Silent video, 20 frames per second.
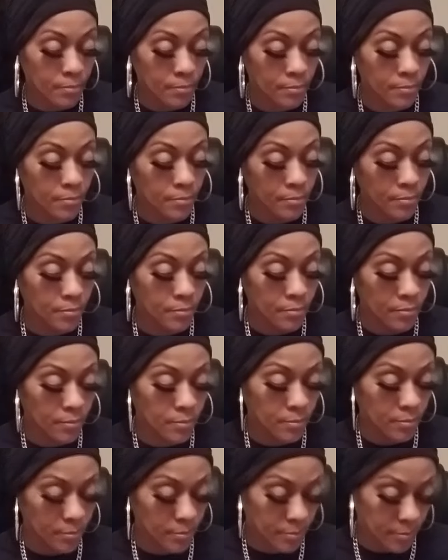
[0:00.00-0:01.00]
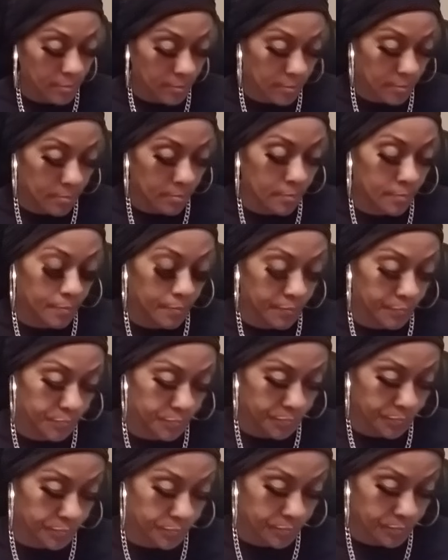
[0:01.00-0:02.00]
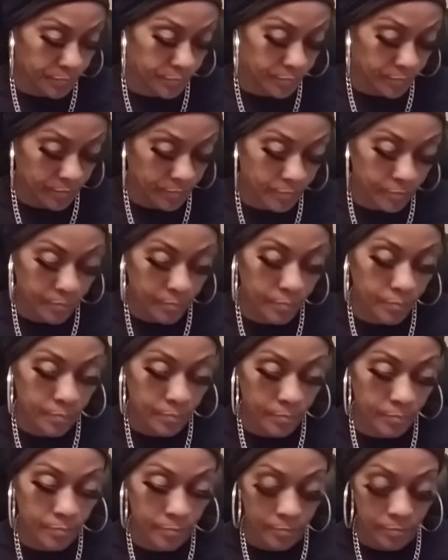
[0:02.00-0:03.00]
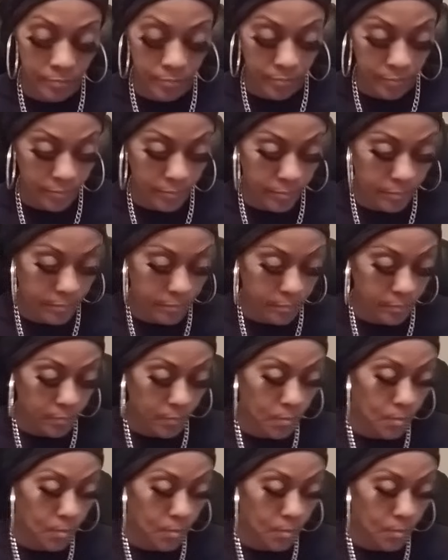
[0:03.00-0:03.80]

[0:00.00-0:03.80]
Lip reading: (silence)